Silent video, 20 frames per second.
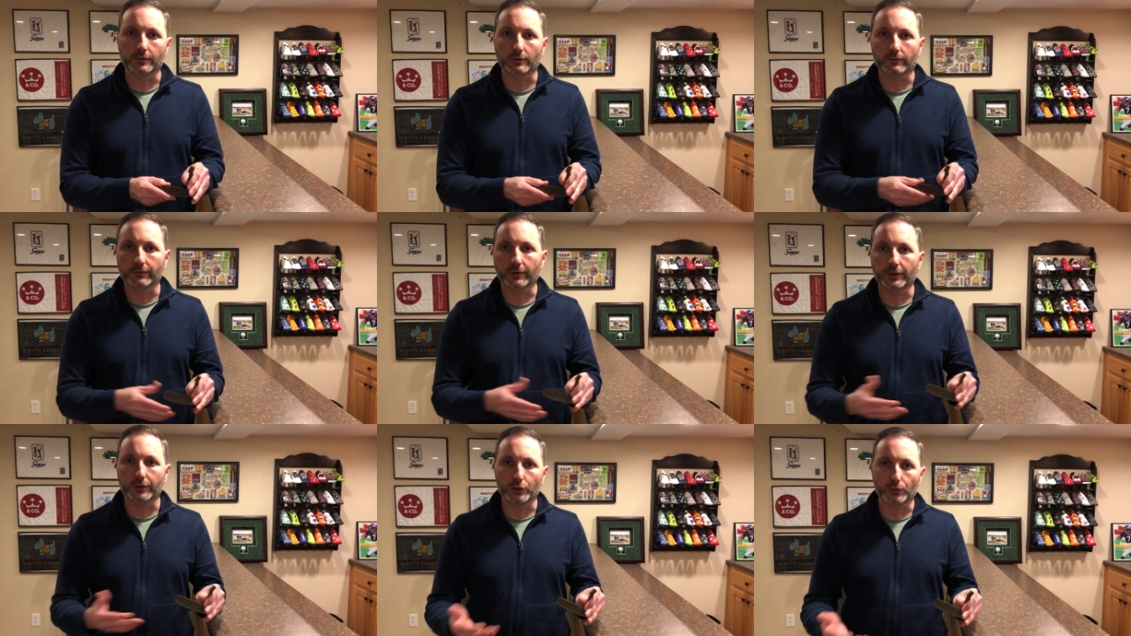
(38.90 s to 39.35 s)

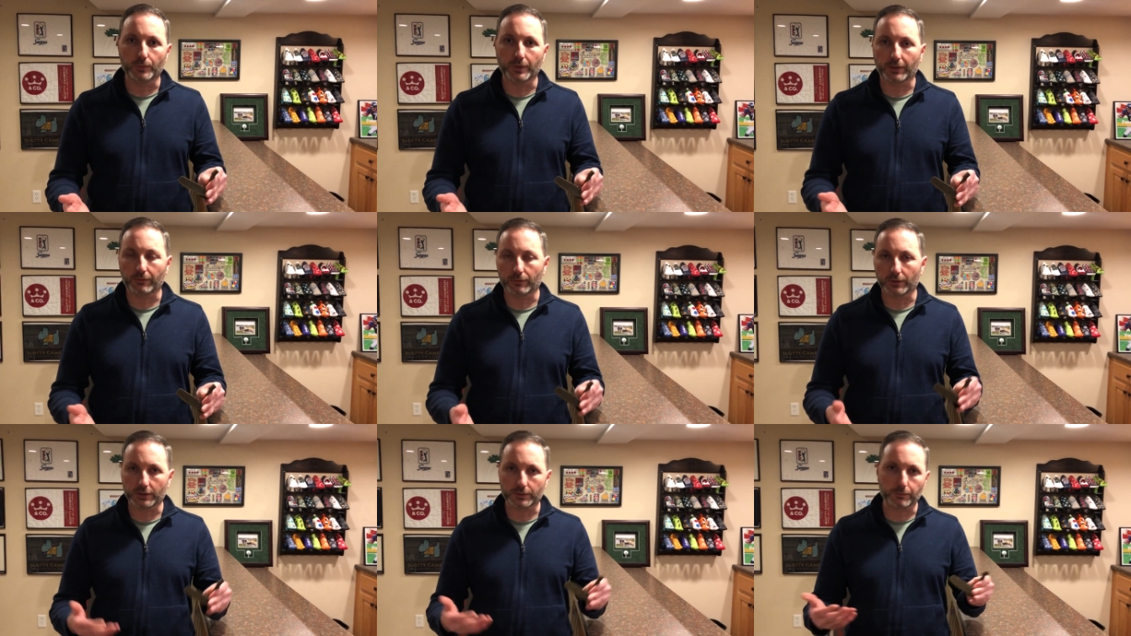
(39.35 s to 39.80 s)
very
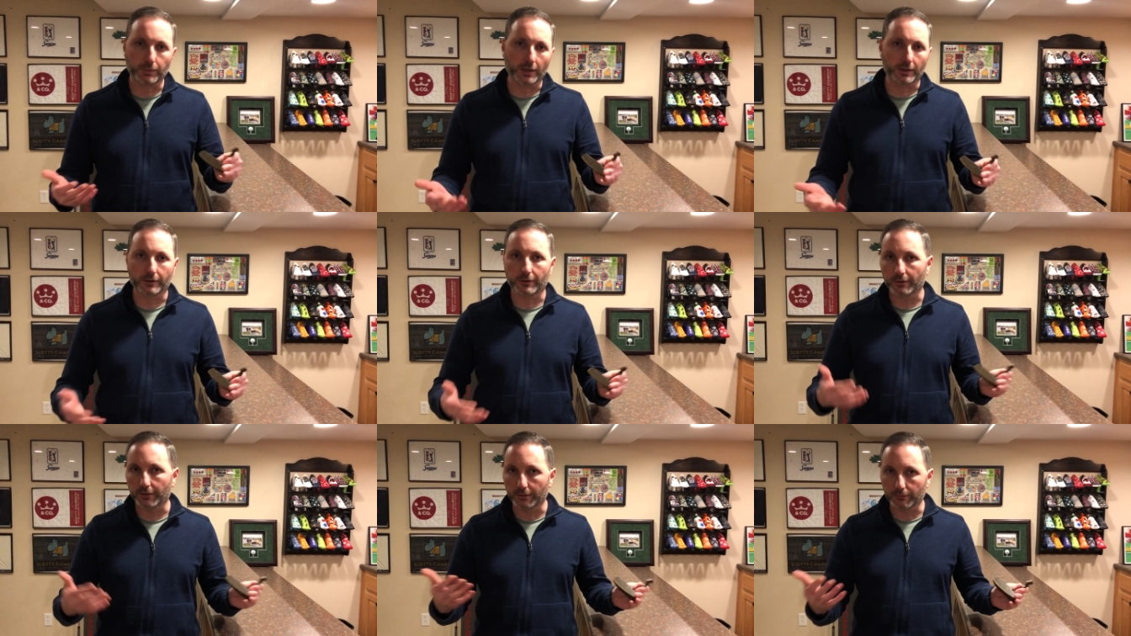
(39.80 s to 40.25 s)
ubiquitous
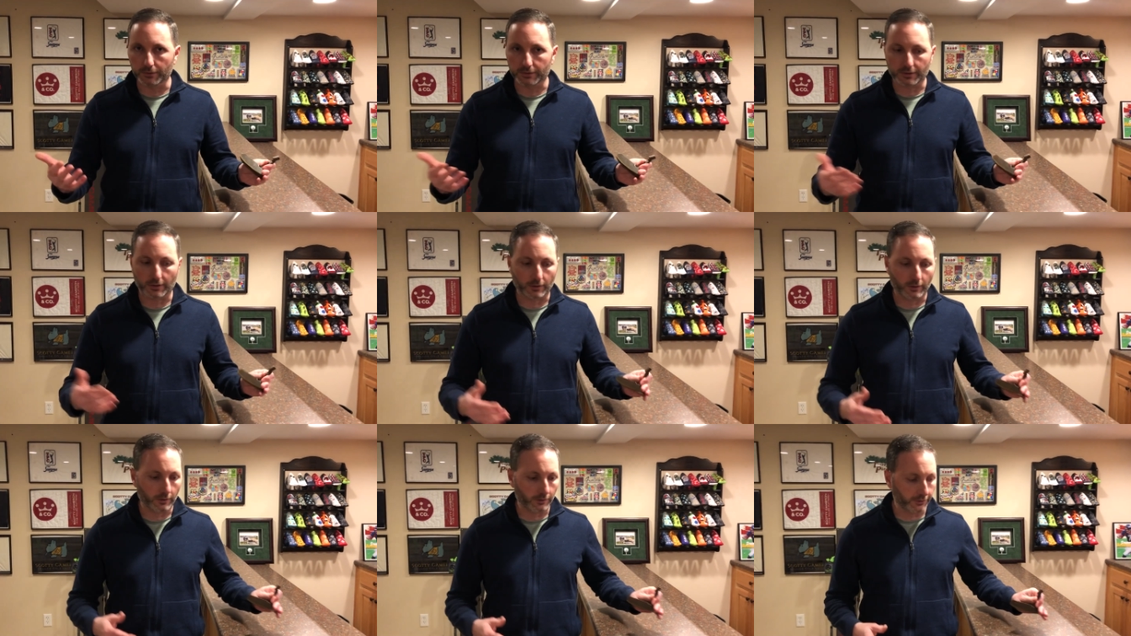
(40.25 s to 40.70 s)
putter that was
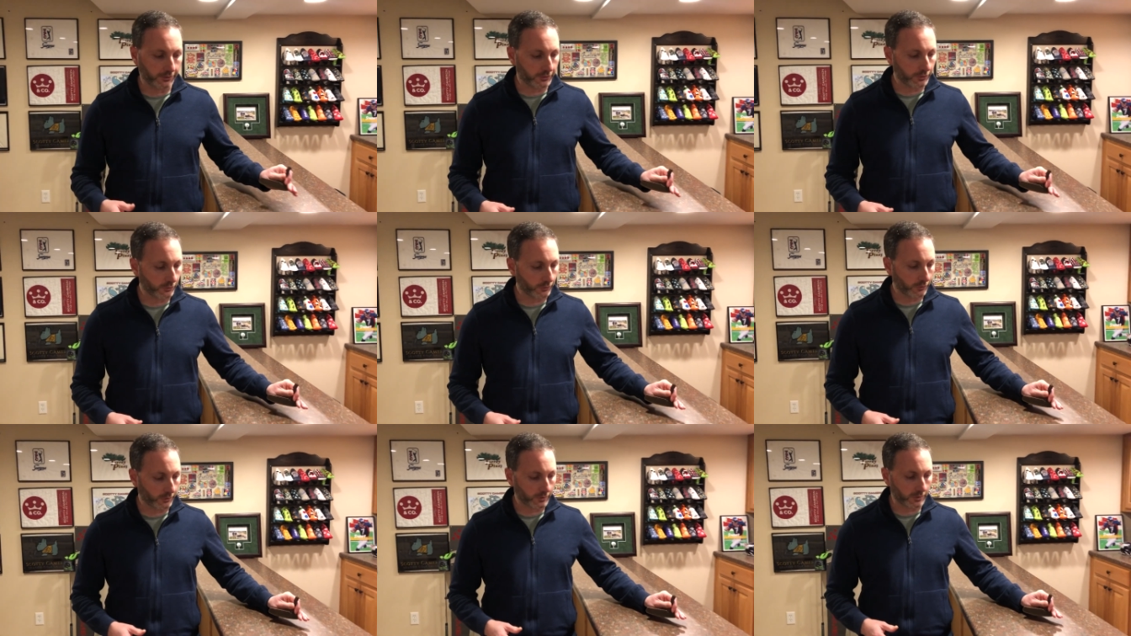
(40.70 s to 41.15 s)
on all the
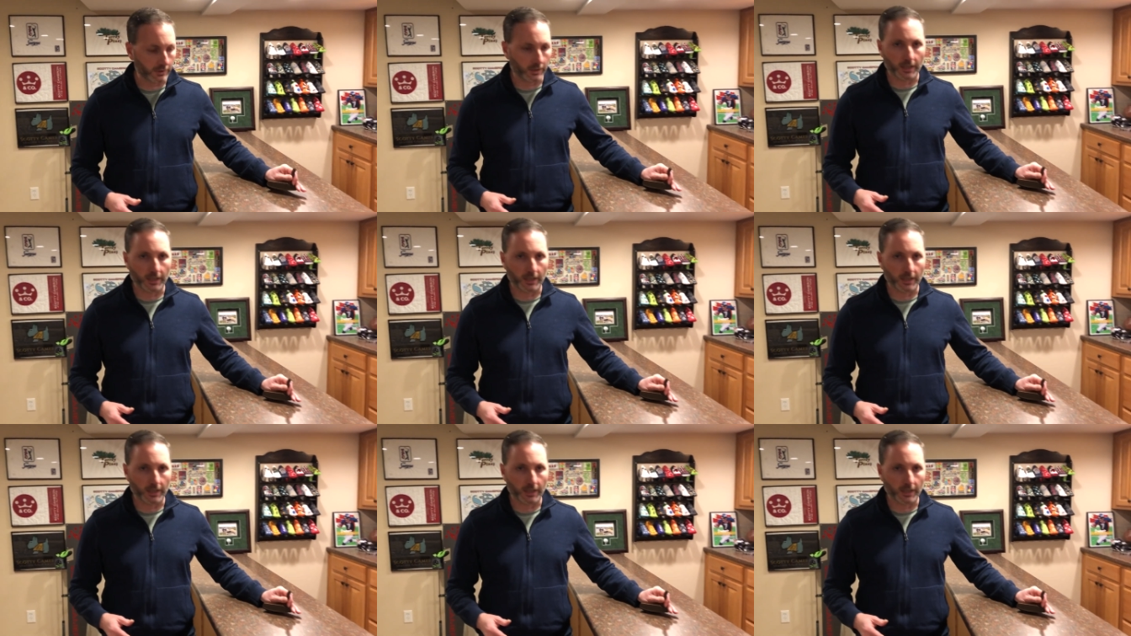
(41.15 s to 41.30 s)
tours.